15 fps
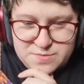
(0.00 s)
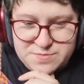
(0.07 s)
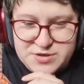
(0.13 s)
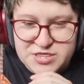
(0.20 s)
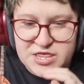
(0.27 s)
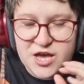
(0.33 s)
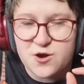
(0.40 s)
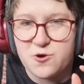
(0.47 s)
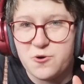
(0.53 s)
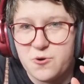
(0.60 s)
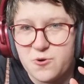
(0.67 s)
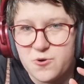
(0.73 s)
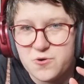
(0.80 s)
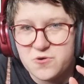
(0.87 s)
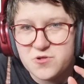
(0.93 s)
but they're
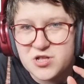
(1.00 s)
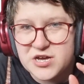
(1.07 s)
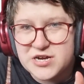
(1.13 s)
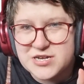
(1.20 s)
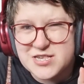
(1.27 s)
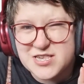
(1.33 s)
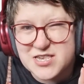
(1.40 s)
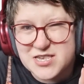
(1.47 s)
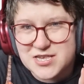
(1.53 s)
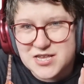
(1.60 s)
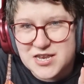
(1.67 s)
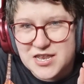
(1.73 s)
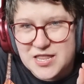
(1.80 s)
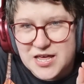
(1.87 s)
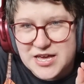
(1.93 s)
all
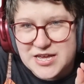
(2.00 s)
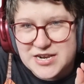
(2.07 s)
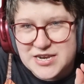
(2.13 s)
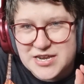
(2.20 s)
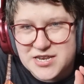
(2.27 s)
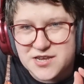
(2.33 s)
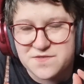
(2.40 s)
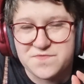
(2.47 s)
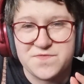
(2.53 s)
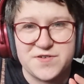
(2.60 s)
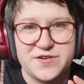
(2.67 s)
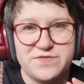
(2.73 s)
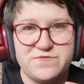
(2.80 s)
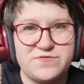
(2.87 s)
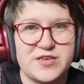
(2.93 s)
slightly
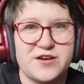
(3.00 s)
different.